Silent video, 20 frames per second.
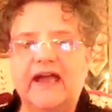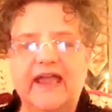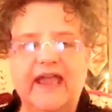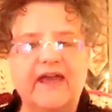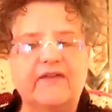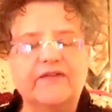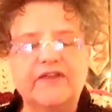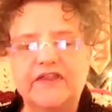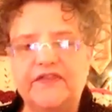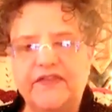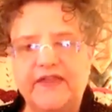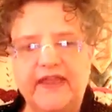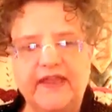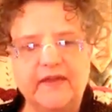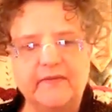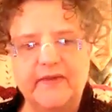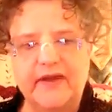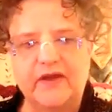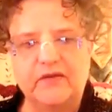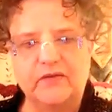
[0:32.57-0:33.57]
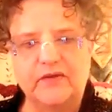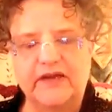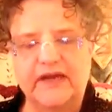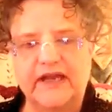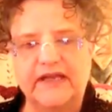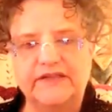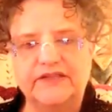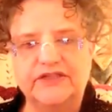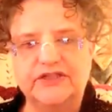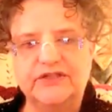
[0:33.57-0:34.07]
everything about what
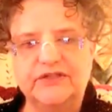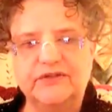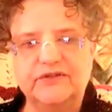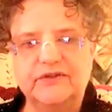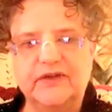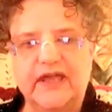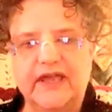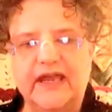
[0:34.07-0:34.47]
I do.